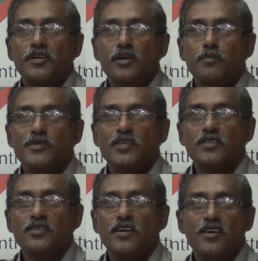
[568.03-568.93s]
TRIPS
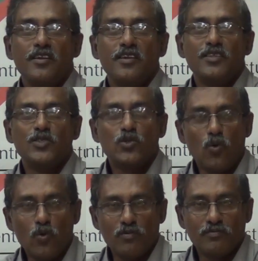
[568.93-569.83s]
is written in
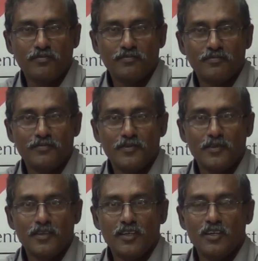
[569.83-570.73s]
stone.
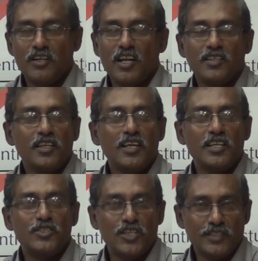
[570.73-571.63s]
Nothing
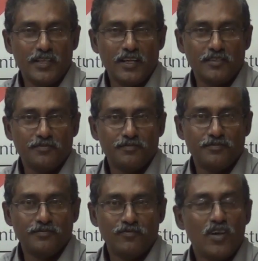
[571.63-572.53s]
can change that.
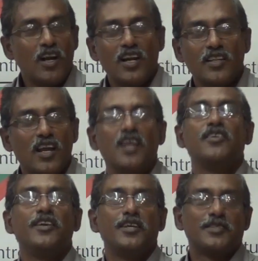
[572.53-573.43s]
For another
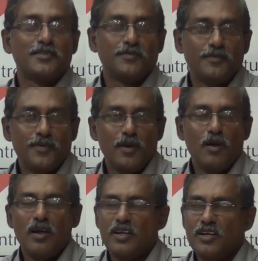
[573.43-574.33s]
100 years,
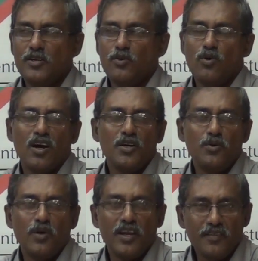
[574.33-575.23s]
you
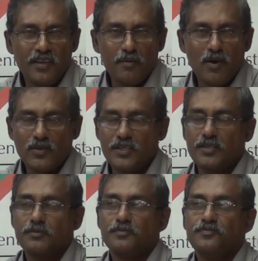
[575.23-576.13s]
can't do anything about
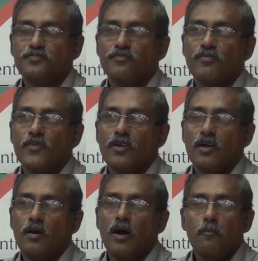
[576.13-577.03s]
it.
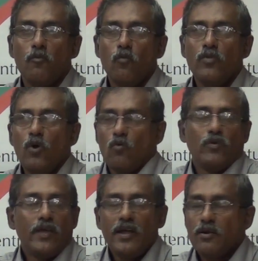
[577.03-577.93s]
No,
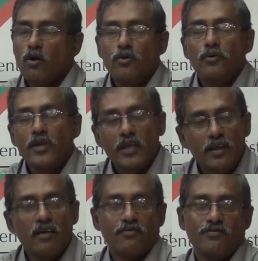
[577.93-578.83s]
they are not doing
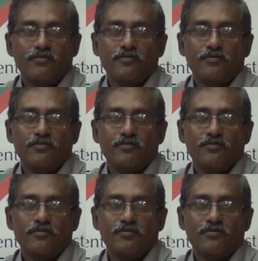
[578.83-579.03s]
enough.